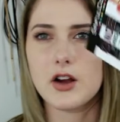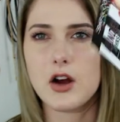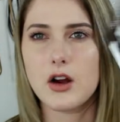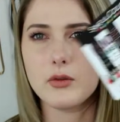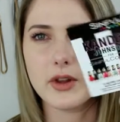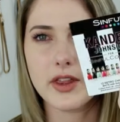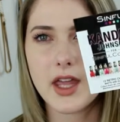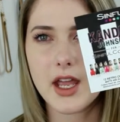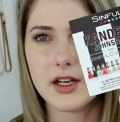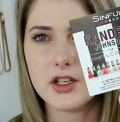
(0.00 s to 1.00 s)
card with
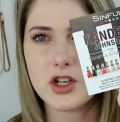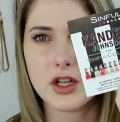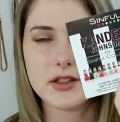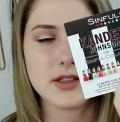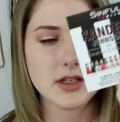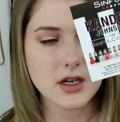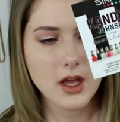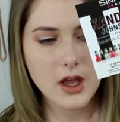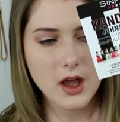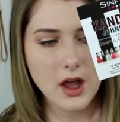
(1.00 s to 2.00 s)
Candy Johnson
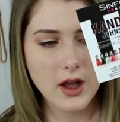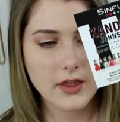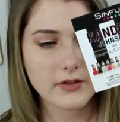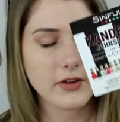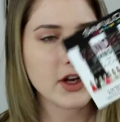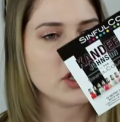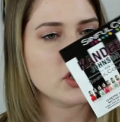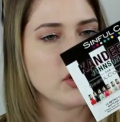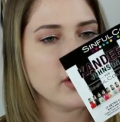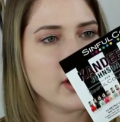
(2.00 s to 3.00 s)
on the front
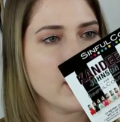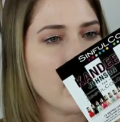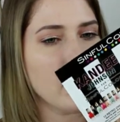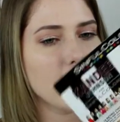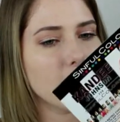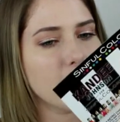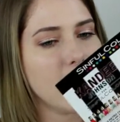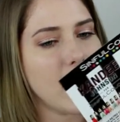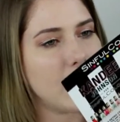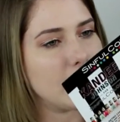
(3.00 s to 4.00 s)
showing her
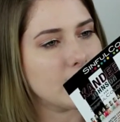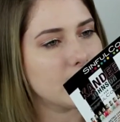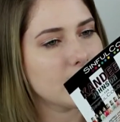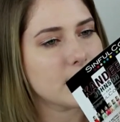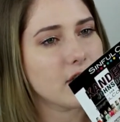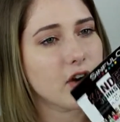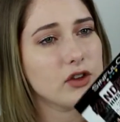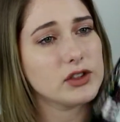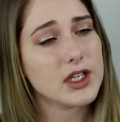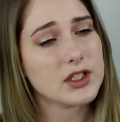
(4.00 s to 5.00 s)
nails. They're
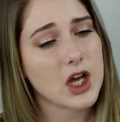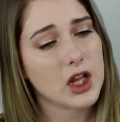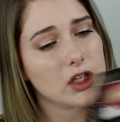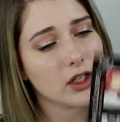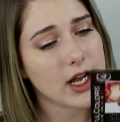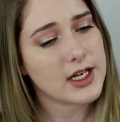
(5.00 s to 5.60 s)
only $1.99.